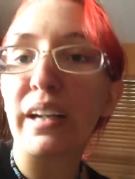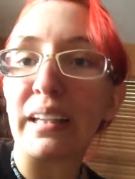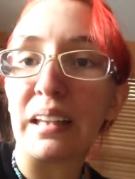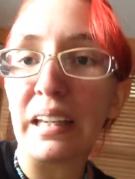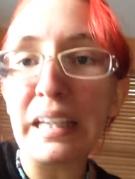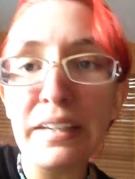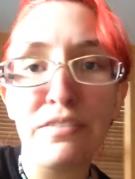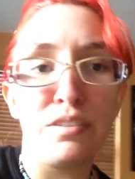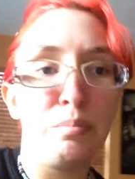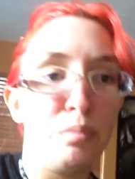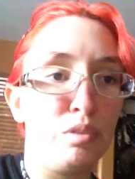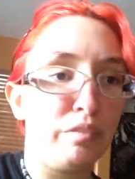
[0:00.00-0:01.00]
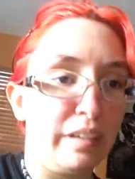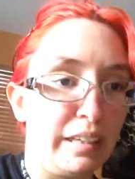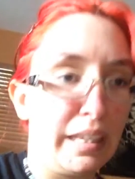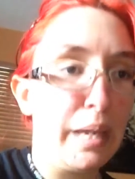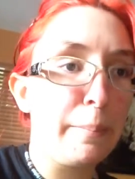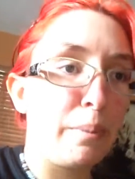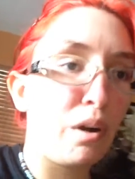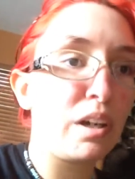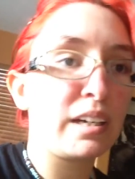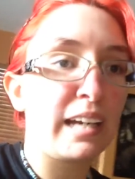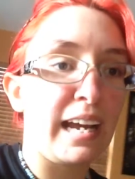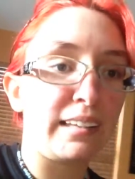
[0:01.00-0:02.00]
at leaves moving. They
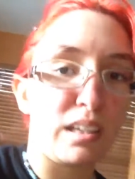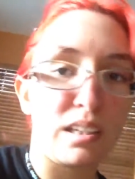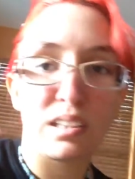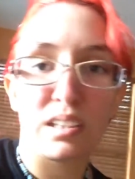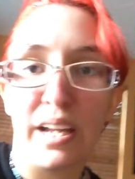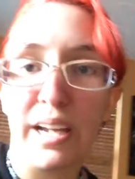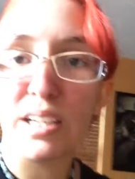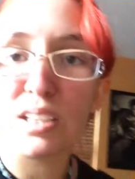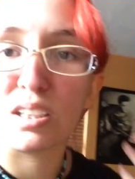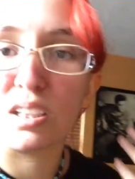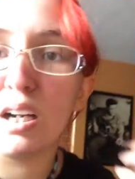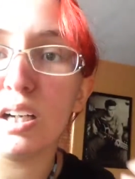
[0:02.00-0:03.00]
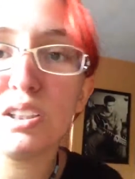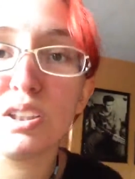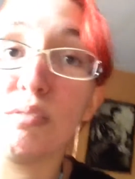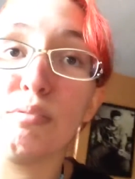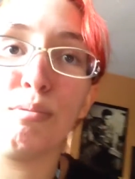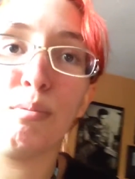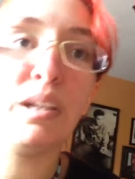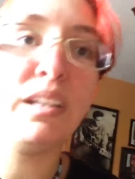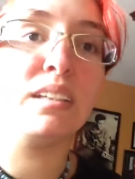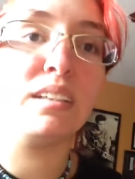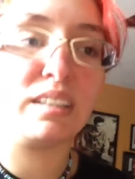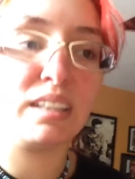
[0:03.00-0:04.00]
bark at the slightest gust of
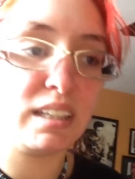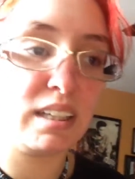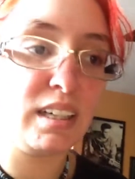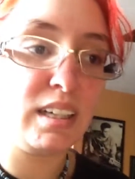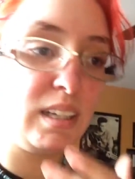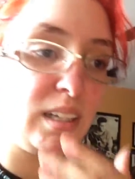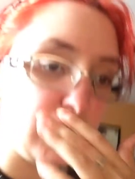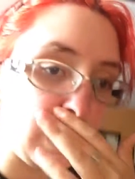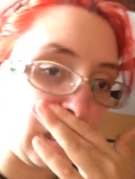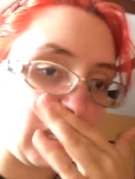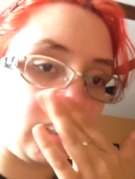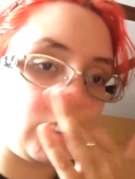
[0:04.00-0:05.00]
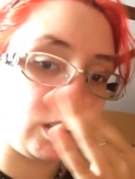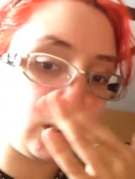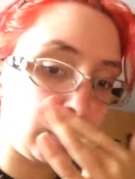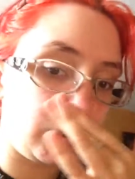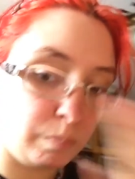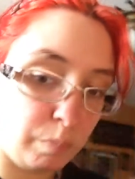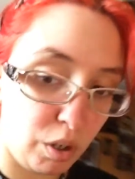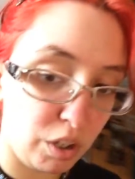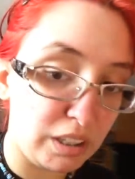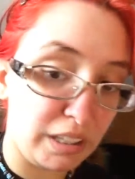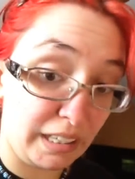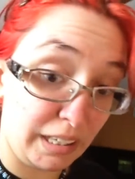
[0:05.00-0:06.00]
wind. They're just
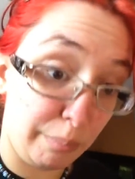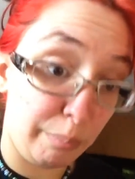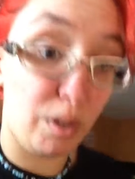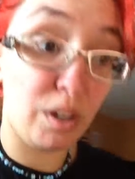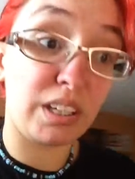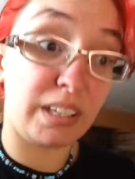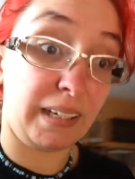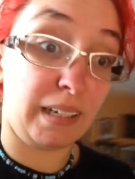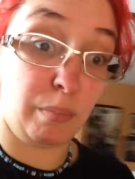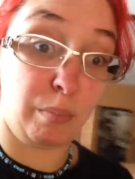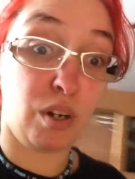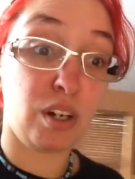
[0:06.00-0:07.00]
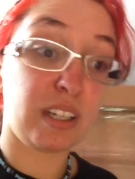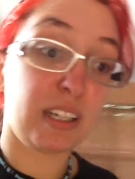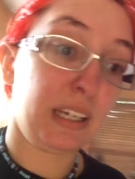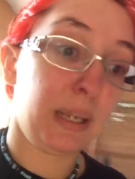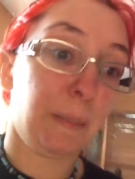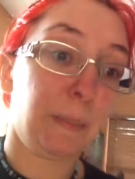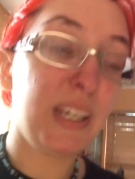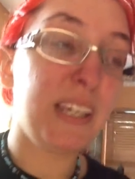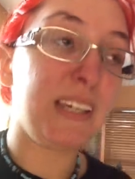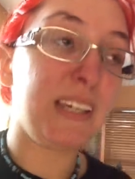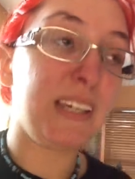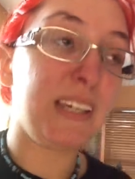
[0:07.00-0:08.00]
barking and barking and barking and
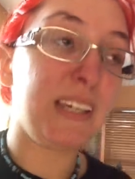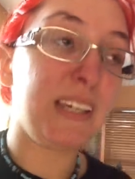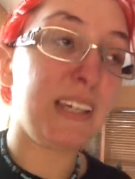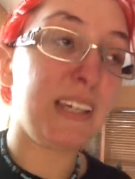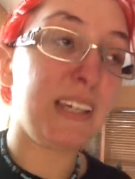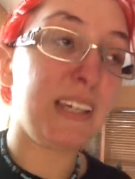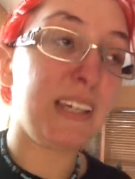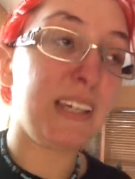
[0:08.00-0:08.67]
being annoying and